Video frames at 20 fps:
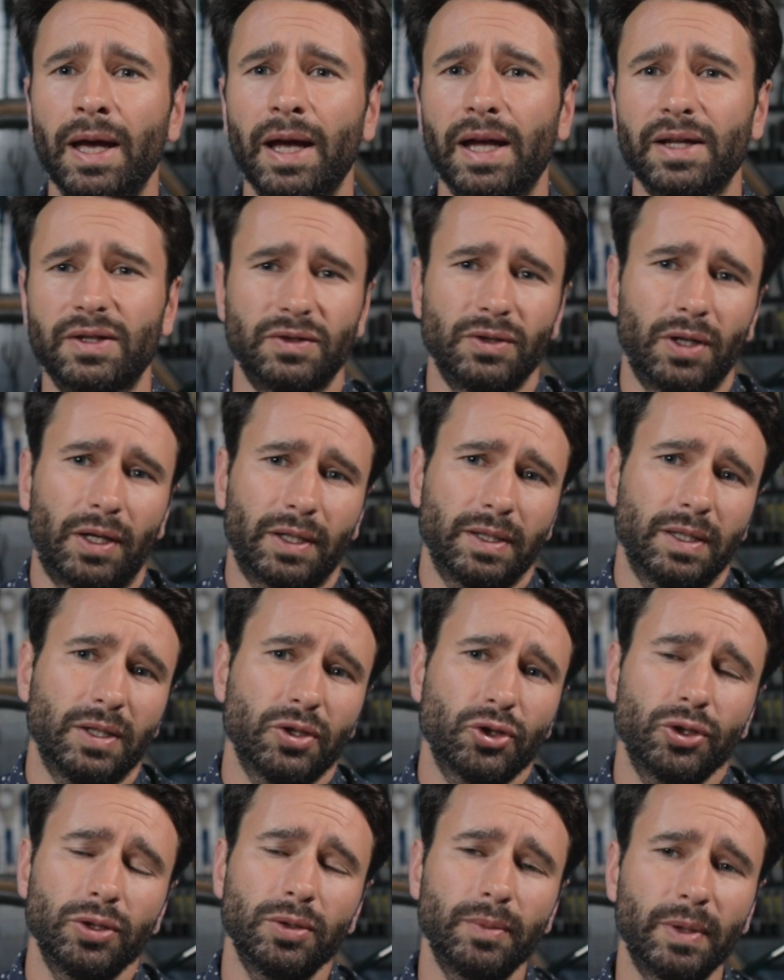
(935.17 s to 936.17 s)
it's not an
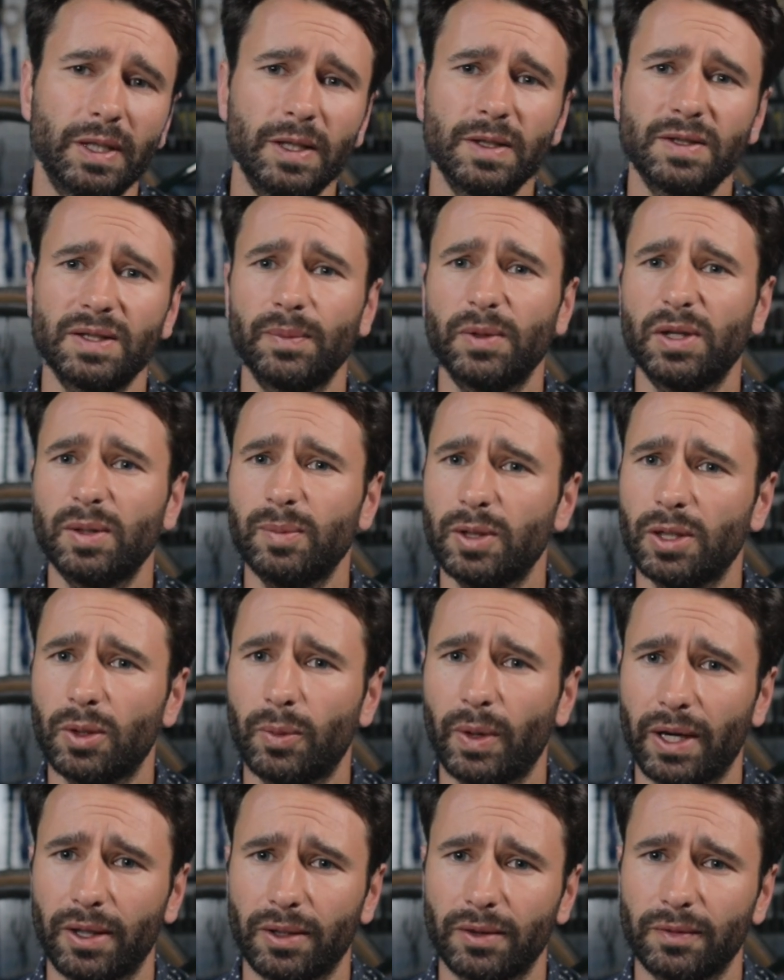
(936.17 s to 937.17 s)
issue, but it is something to be
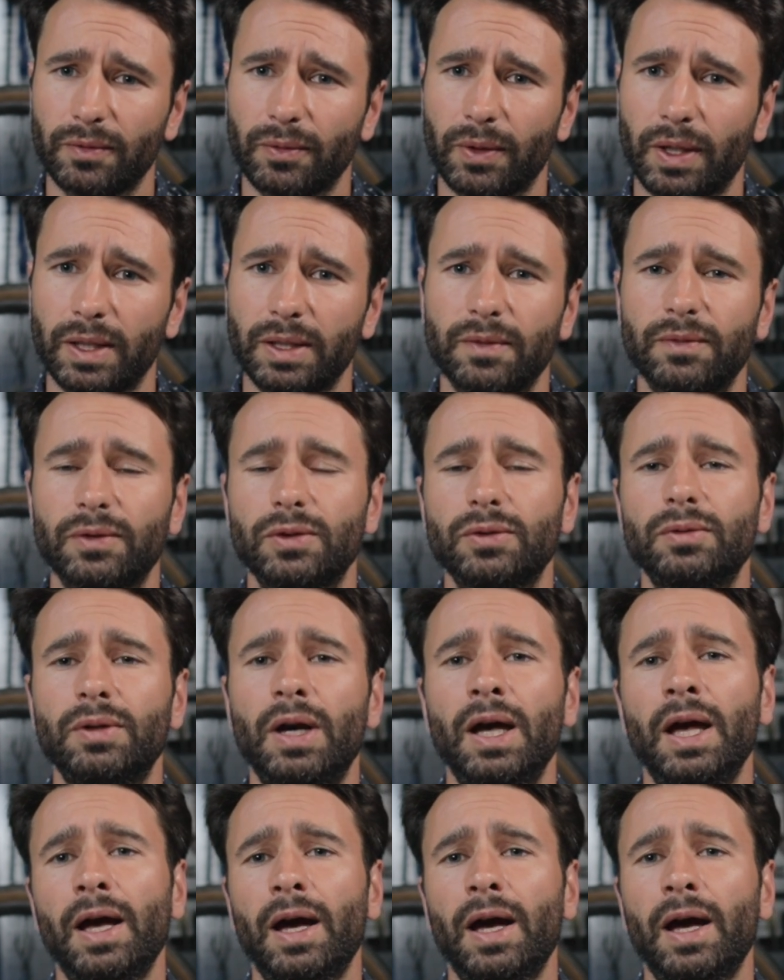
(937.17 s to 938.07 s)
aware of, right? If you